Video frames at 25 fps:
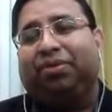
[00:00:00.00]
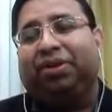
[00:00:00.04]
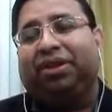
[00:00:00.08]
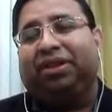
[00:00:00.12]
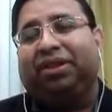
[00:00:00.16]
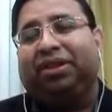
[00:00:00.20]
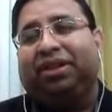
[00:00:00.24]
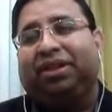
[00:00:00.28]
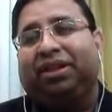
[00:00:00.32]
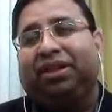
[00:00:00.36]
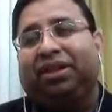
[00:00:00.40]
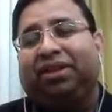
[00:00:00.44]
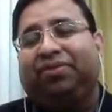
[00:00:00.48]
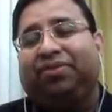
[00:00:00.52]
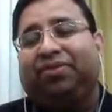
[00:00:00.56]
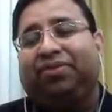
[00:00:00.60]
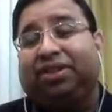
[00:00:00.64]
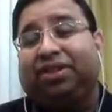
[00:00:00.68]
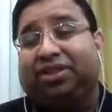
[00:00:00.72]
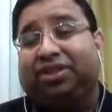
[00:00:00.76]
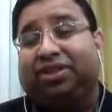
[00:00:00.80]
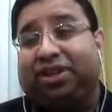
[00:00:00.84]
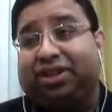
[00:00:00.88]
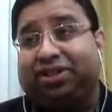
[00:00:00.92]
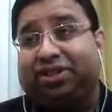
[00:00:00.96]
when if
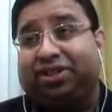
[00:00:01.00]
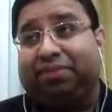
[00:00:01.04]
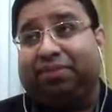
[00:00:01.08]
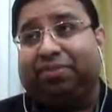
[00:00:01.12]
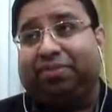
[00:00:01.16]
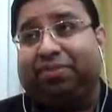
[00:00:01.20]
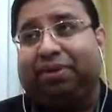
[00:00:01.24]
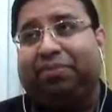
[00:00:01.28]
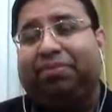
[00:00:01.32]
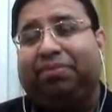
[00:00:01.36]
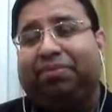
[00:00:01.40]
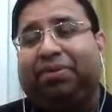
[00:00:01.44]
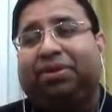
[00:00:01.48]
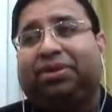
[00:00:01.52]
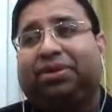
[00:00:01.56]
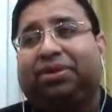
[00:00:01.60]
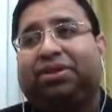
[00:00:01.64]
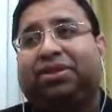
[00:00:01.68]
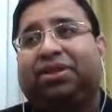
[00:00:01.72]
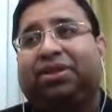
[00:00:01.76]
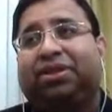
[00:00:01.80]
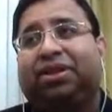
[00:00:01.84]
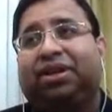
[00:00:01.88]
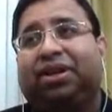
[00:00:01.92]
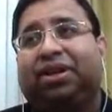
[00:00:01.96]
they search the
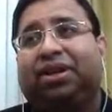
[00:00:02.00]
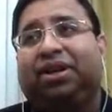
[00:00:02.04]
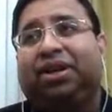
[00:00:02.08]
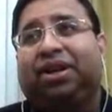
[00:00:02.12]
papers